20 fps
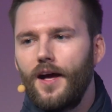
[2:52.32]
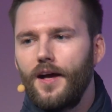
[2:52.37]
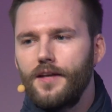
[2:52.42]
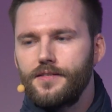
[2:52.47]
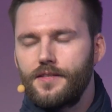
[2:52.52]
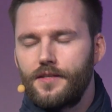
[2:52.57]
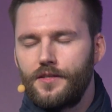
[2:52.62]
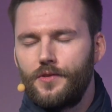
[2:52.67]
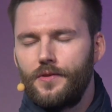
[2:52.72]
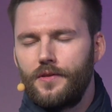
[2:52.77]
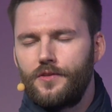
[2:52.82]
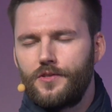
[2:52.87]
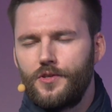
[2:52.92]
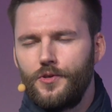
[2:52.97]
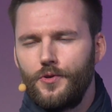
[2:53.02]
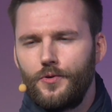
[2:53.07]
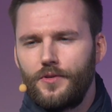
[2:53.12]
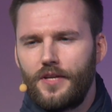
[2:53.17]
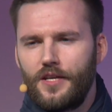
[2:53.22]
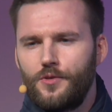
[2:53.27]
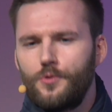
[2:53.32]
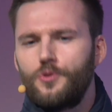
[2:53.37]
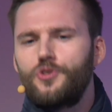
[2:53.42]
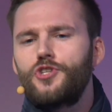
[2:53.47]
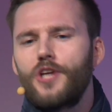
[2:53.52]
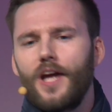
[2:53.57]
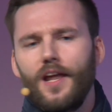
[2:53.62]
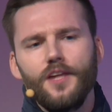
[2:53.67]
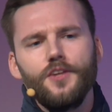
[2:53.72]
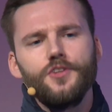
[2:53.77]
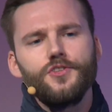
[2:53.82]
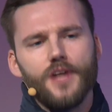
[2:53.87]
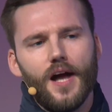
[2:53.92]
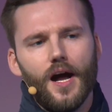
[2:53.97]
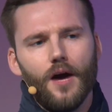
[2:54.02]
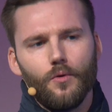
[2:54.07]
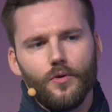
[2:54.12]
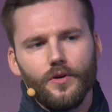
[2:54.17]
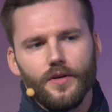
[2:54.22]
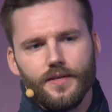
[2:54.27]
us and that you challenge
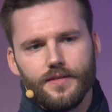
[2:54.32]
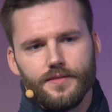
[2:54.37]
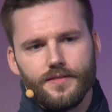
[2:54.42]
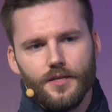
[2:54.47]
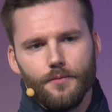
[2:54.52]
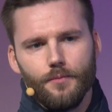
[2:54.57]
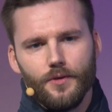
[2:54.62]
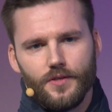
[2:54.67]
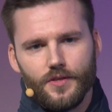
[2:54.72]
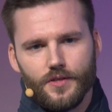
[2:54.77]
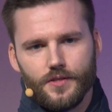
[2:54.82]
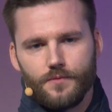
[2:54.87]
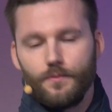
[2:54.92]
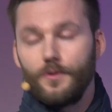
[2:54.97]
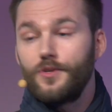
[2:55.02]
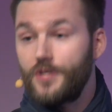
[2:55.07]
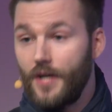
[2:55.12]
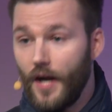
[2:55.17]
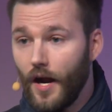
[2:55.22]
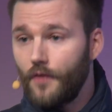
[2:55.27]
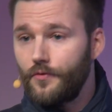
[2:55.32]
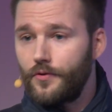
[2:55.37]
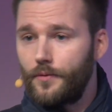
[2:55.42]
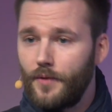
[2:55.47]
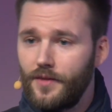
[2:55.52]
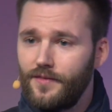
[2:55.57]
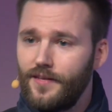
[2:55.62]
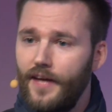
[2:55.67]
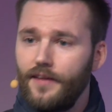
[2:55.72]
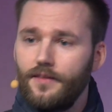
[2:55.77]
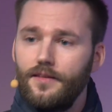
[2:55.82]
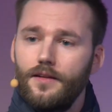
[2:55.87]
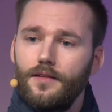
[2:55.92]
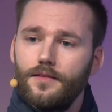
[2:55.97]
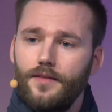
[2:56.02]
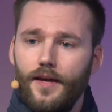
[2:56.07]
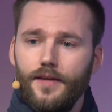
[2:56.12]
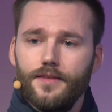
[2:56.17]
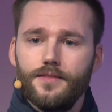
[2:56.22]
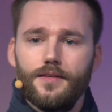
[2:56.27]
our exhibitors, which are from the technical
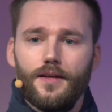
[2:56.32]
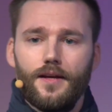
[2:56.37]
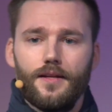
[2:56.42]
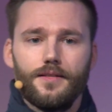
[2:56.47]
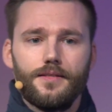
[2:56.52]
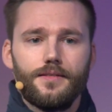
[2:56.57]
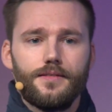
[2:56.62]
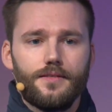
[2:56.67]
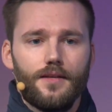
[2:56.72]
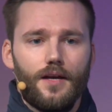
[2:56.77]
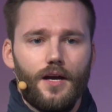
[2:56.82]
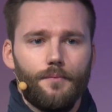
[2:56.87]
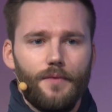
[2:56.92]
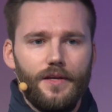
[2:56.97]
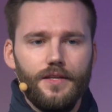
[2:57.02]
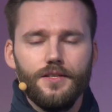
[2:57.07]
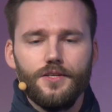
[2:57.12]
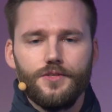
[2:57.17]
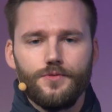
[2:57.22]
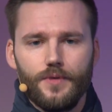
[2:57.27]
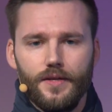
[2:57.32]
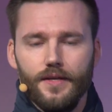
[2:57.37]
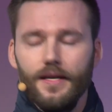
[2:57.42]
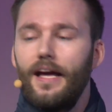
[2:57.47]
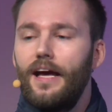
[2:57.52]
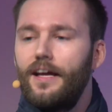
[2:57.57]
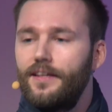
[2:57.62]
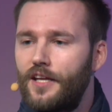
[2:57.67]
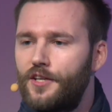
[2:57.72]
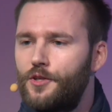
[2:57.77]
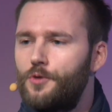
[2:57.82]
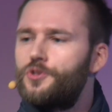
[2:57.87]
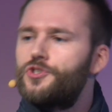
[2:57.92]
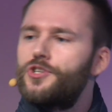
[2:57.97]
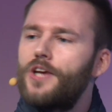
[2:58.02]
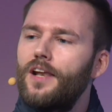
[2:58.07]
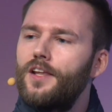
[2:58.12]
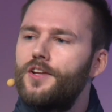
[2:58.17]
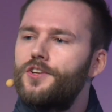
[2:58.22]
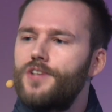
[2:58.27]
textiles industry, that you
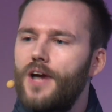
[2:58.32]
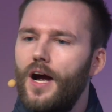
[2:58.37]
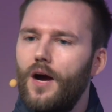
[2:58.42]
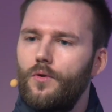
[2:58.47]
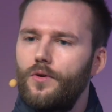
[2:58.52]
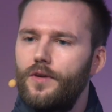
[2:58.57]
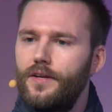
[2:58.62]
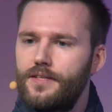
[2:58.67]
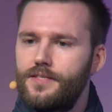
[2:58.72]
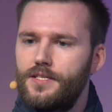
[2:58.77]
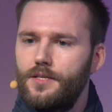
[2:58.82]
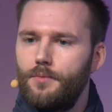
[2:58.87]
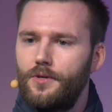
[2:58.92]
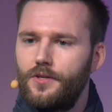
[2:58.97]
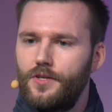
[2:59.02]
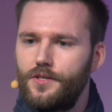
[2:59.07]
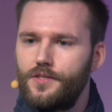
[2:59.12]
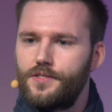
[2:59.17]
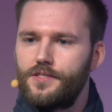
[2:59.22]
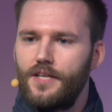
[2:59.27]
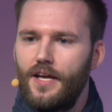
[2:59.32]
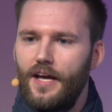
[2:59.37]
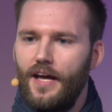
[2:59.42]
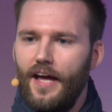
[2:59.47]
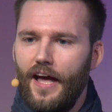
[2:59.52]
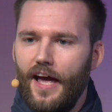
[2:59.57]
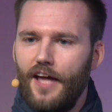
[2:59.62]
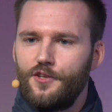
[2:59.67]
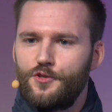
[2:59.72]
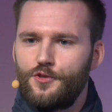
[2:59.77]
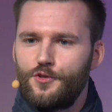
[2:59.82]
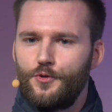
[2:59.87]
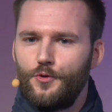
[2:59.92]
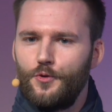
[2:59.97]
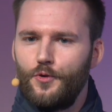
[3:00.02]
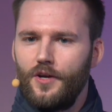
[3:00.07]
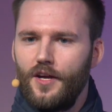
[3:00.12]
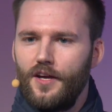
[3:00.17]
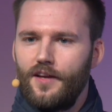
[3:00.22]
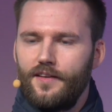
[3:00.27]
challenge our exhibitors and
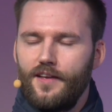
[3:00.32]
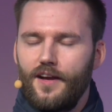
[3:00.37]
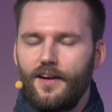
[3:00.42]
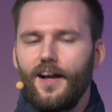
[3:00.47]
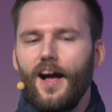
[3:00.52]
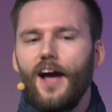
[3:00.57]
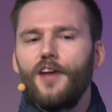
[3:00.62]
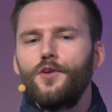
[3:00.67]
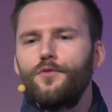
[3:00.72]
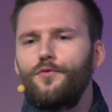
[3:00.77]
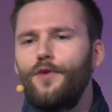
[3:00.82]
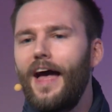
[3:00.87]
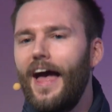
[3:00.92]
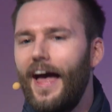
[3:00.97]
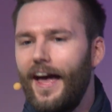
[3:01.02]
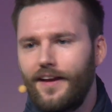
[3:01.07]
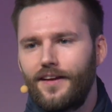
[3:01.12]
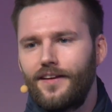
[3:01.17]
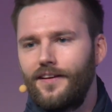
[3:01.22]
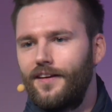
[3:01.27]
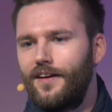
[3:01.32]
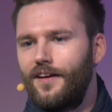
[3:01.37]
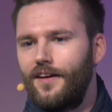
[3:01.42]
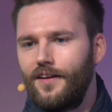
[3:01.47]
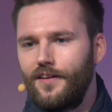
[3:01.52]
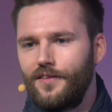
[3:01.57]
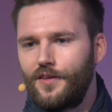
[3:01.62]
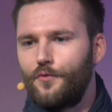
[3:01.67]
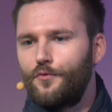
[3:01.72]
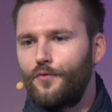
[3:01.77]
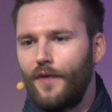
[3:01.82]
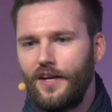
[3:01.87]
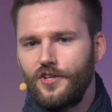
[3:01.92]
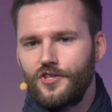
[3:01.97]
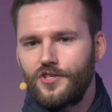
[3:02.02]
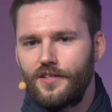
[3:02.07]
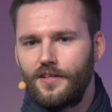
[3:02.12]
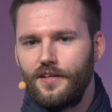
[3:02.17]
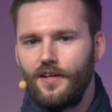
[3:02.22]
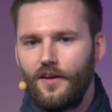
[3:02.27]
to kind of hack the
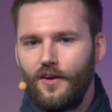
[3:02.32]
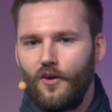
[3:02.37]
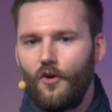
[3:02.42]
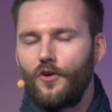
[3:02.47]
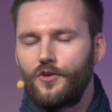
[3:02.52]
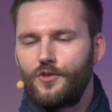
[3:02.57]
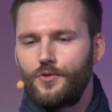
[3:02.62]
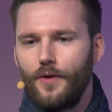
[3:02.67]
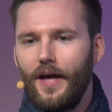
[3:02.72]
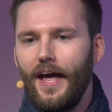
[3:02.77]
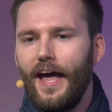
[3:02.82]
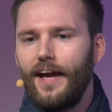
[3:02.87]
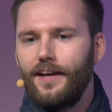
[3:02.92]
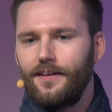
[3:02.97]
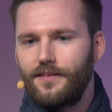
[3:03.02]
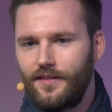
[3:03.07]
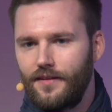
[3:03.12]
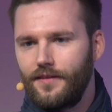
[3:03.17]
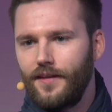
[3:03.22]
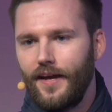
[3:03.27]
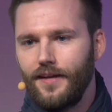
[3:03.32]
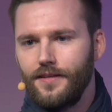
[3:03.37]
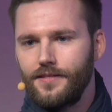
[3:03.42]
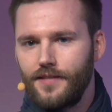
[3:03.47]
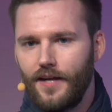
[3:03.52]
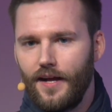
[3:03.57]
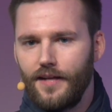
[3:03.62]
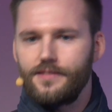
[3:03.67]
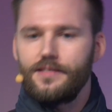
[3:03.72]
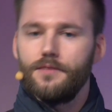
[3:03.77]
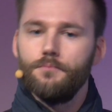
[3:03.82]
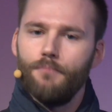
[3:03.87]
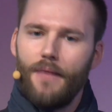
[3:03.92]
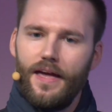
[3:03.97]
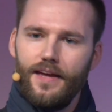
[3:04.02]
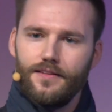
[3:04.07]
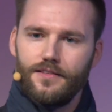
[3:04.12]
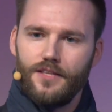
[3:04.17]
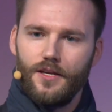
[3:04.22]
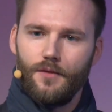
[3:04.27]
fashion or to hack the textiles and make